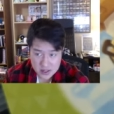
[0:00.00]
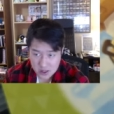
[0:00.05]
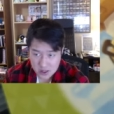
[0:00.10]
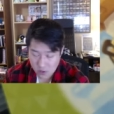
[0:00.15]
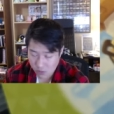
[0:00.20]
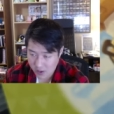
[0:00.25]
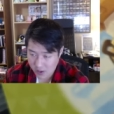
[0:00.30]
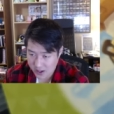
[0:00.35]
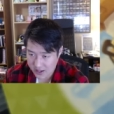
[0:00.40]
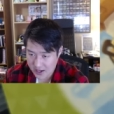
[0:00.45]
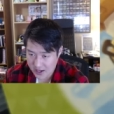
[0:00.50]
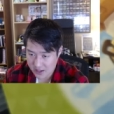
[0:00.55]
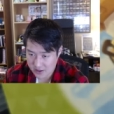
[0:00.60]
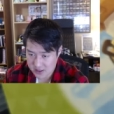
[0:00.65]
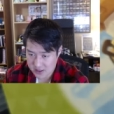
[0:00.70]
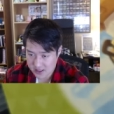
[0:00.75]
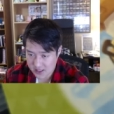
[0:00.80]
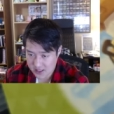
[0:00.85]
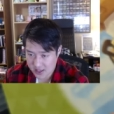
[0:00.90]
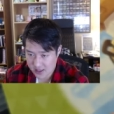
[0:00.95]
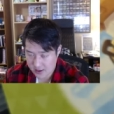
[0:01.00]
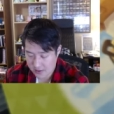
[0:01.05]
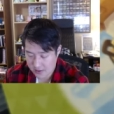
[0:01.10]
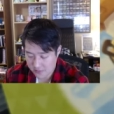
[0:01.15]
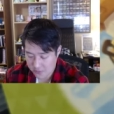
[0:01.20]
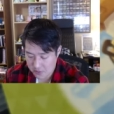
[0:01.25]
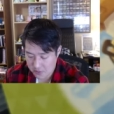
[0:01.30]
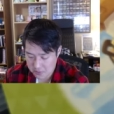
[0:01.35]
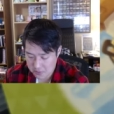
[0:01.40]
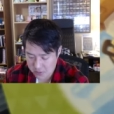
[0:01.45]
right now just to get their
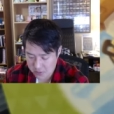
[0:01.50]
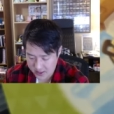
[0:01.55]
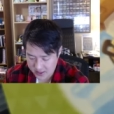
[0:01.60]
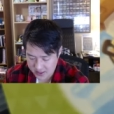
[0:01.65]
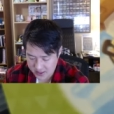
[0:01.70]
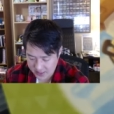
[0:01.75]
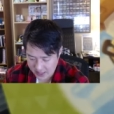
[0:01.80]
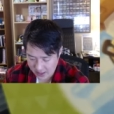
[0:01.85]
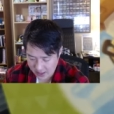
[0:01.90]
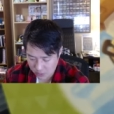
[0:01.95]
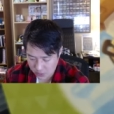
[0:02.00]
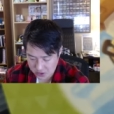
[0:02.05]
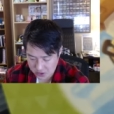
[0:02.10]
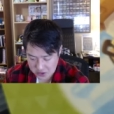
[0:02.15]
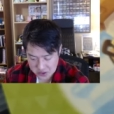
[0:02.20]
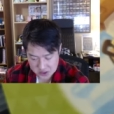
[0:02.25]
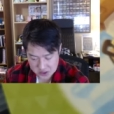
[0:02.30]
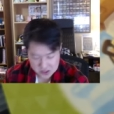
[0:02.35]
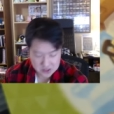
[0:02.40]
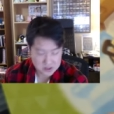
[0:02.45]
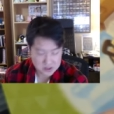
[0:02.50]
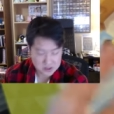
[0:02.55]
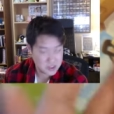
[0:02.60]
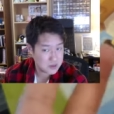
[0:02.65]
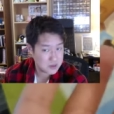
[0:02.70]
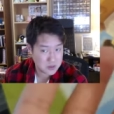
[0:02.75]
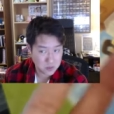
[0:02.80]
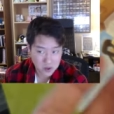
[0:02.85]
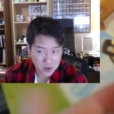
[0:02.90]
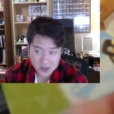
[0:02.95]
footprint in there, which seems to
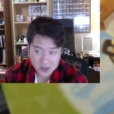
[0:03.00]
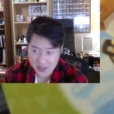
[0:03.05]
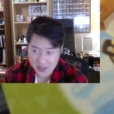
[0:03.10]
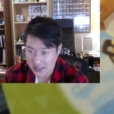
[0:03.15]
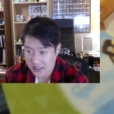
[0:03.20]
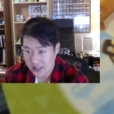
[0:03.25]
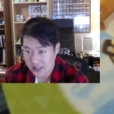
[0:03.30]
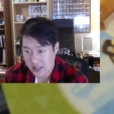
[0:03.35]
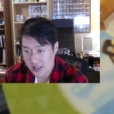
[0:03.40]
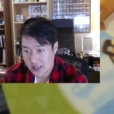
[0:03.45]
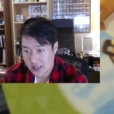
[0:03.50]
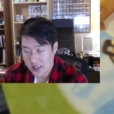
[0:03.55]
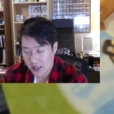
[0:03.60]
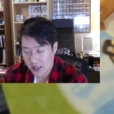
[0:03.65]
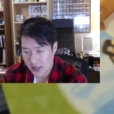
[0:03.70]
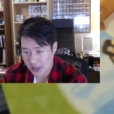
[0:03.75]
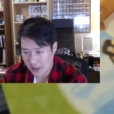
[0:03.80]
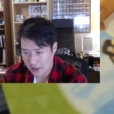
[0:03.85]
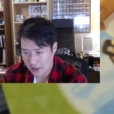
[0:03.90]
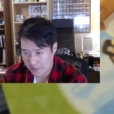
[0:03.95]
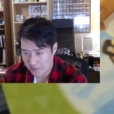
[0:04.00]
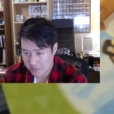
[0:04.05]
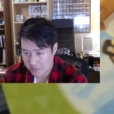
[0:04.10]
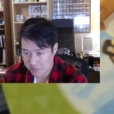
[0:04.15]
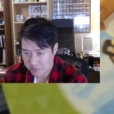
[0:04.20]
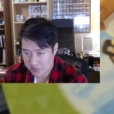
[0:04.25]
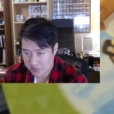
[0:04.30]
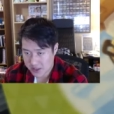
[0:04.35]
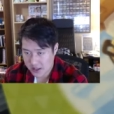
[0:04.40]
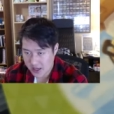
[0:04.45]
be working. Um,
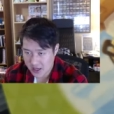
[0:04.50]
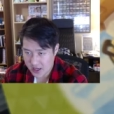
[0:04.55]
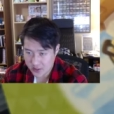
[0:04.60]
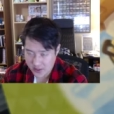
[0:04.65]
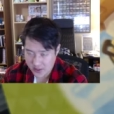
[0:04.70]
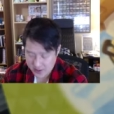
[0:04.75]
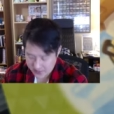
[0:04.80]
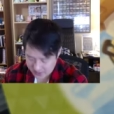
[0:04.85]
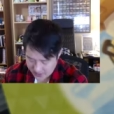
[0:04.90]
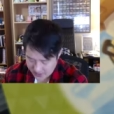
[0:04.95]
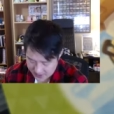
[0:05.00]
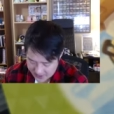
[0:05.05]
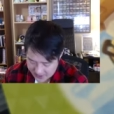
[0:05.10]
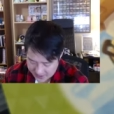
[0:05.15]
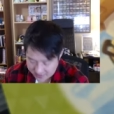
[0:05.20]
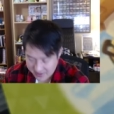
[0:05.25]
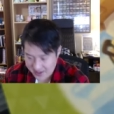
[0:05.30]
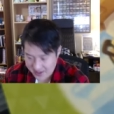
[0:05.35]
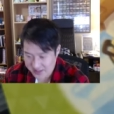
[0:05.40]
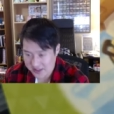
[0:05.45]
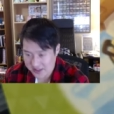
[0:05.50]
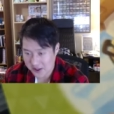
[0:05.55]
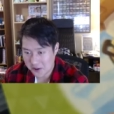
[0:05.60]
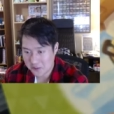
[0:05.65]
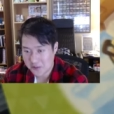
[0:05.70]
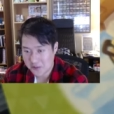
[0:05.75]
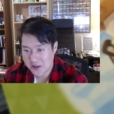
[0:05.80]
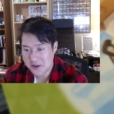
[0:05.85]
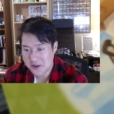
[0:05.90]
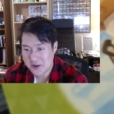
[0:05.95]
anyway, I digress. So
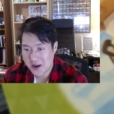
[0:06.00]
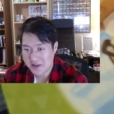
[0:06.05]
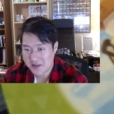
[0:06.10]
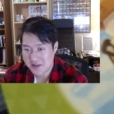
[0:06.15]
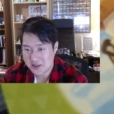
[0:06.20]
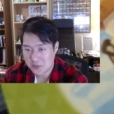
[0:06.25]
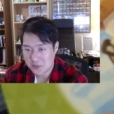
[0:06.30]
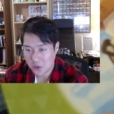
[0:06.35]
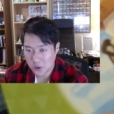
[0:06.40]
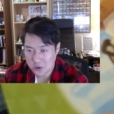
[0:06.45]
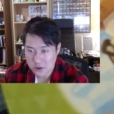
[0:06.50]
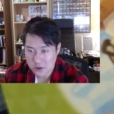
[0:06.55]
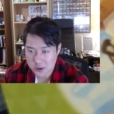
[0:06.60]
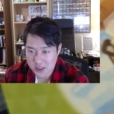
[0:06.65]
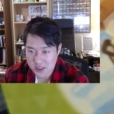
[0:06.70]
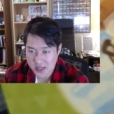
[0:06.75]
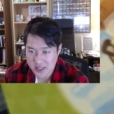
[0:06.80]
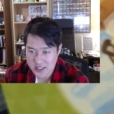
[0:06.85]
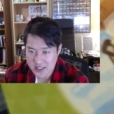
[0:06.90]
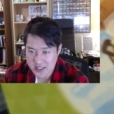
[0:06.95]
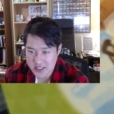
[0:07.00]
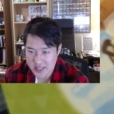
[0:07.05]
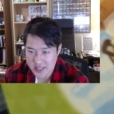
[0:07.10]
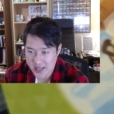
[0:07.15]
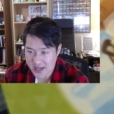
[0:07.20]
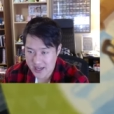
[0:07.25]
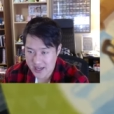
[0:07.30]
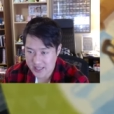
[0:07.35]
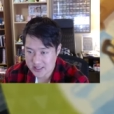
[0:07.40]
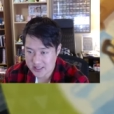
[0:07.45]
we do have some Ultra Shiny
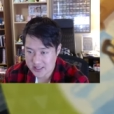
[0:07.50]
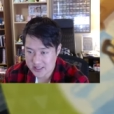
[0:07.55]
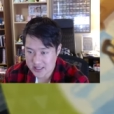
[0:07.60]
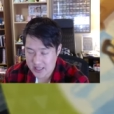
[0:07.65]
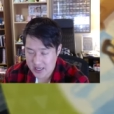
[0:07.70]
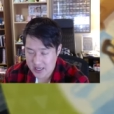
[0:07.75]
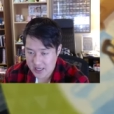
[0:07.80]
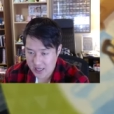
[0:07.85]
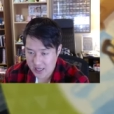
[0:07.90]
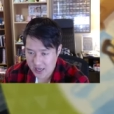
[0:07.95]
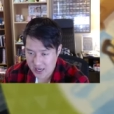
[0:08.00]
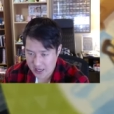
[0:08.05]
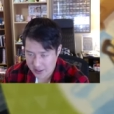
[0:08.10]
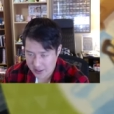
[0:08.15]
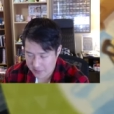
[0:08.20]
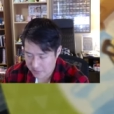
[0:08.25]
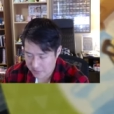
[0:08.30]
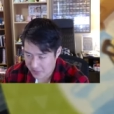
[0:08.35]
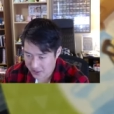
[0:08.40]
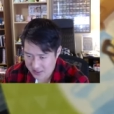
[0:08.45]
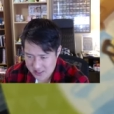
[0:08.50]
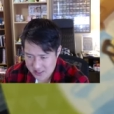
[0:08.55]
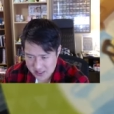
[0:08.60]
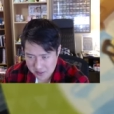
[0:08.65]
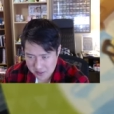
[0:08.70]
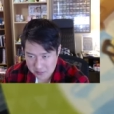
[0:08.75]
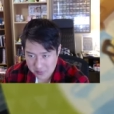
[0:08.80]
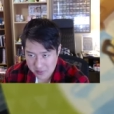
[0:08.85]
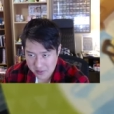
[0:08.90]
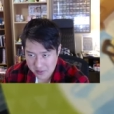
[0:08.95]
GX. Um, pick these
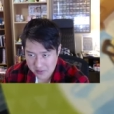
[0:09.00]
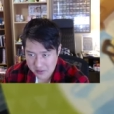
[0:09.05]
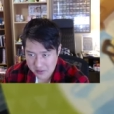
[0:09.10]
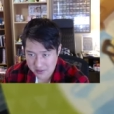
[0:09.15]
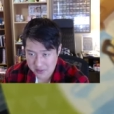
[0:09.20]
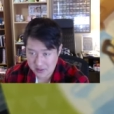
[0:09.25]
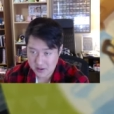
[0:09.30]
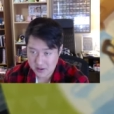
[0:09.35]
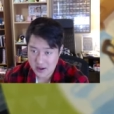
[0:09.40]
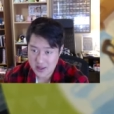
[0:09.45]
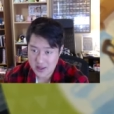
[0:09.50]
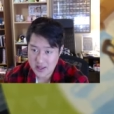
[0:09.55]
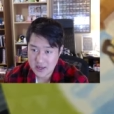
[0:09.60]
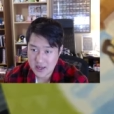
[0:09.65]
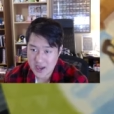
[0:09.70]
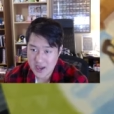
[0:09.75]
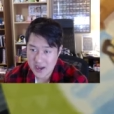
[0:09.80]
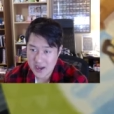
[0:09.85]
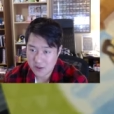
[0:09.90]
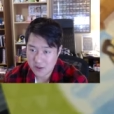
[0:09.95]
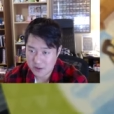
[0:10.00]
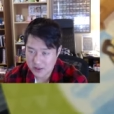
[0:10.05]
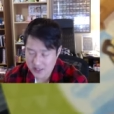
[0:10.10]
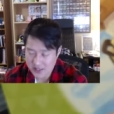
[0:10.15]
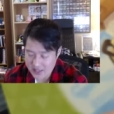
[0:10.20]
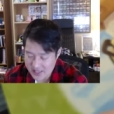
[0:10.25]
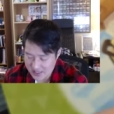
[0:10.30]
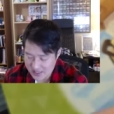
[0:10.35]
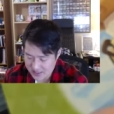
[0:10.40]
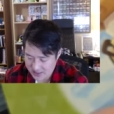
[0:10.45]
up, I think, at
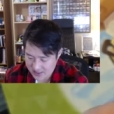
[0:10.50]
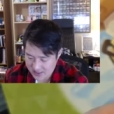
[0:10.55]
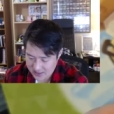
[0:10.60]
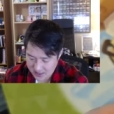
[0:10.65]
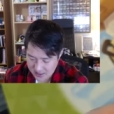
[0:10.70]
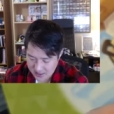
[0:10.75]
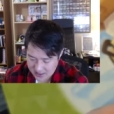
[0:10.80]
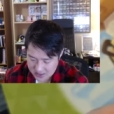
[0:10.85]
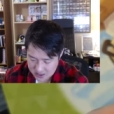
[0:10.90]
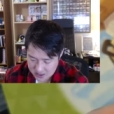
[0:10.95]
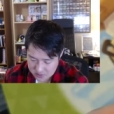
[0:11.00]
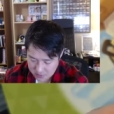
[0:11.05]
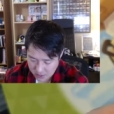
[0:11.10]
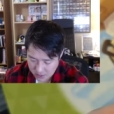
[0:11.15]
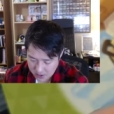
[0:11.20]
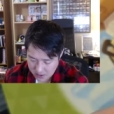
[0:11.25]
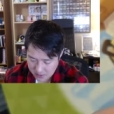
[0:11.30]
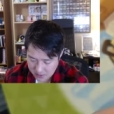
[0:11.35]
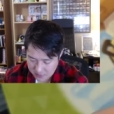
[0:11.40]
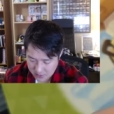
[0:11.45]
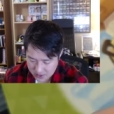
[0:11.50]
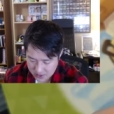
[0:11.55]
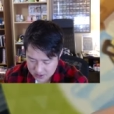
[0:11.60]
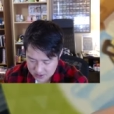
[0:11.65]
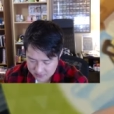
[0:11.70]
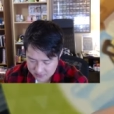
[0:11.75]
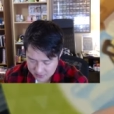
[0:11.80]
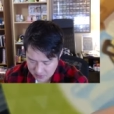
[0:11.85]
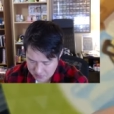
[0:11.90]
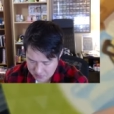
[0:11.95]
release. Uh, just bought a bunch
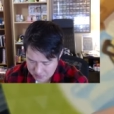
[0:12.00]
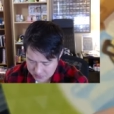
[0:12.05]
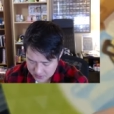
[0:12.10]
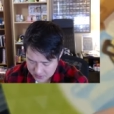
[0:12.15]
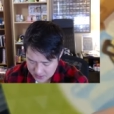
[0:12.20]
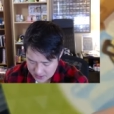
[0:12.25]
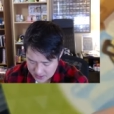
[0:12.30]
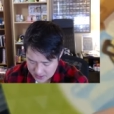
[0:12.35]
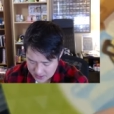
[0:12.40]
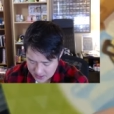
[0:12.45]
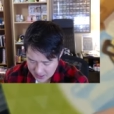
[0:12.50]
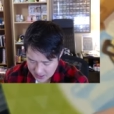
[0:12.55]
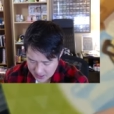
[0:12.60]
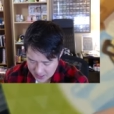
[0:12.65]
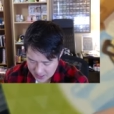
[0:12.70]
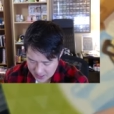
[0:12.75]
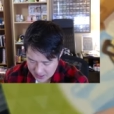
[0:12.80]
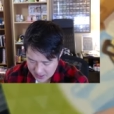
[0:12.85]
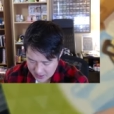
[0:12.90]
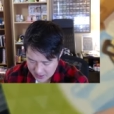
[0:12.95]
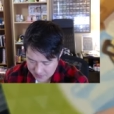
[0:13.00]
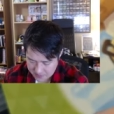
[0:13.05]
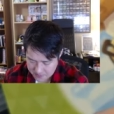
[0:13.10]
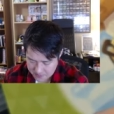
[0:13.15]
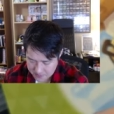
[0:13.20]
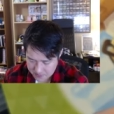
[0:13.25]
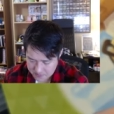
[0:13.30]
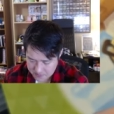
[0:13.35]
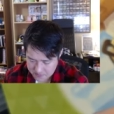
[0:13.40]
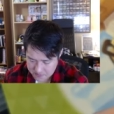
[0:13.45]
of them um,
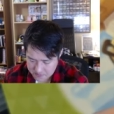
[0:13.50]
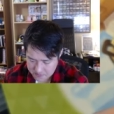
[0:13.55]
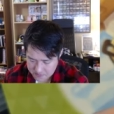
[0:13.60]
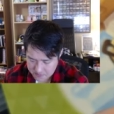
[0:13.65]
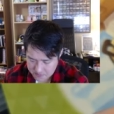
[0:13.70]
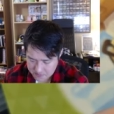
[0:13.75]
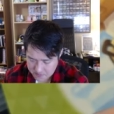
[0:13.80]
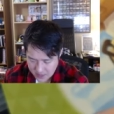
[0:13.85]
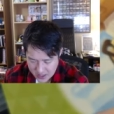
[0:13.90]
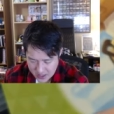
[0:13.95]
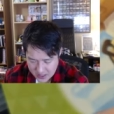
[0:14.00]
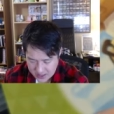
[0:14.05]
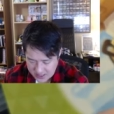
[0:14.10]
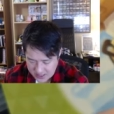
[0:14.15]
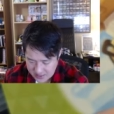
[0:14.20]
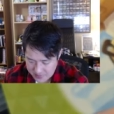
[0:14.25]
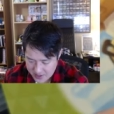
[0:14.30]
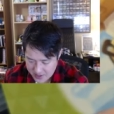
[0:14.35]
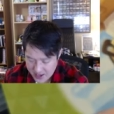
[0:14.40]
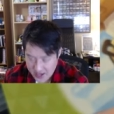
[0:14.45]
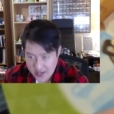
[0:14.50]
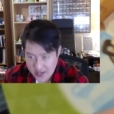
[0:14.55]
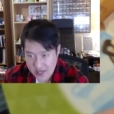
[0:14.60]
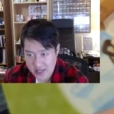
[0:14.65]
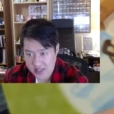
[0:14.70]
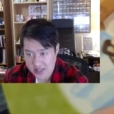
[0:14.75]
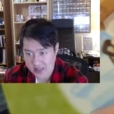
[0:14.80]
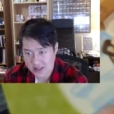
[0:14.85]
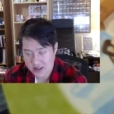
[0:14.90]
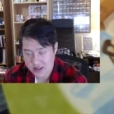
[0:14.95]
on eBay
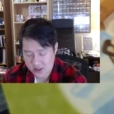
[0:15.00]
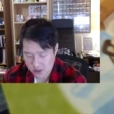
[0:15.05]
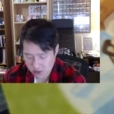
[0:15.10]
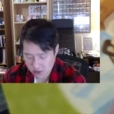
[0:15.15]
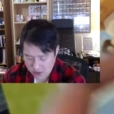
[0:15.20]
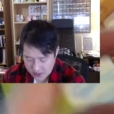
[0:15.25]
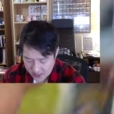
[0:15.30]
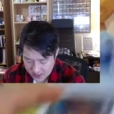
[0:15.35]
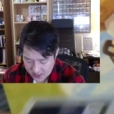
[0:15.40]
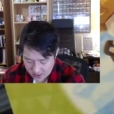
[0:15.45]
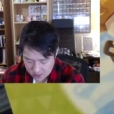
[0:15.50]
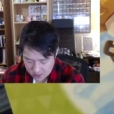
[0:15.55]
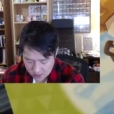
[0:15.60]
and slowly getting through